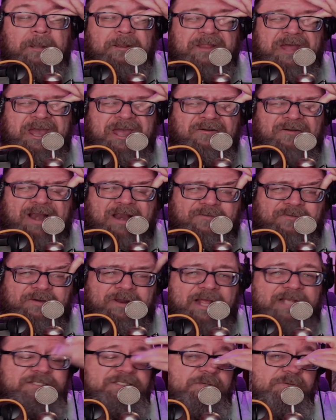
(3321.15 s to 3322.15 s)
Later, I
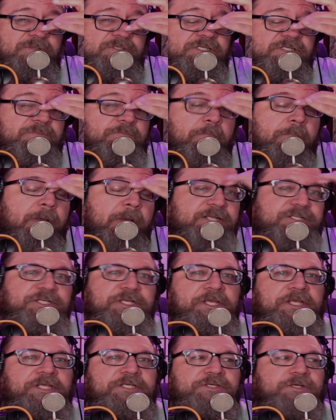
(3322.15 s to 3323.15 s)
realized it was just much
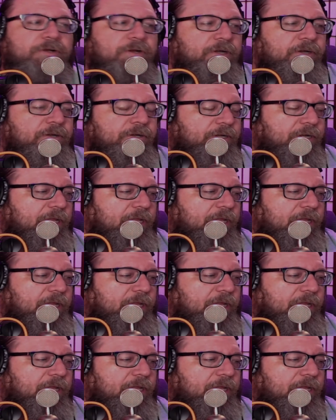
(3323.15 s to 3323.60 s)
easier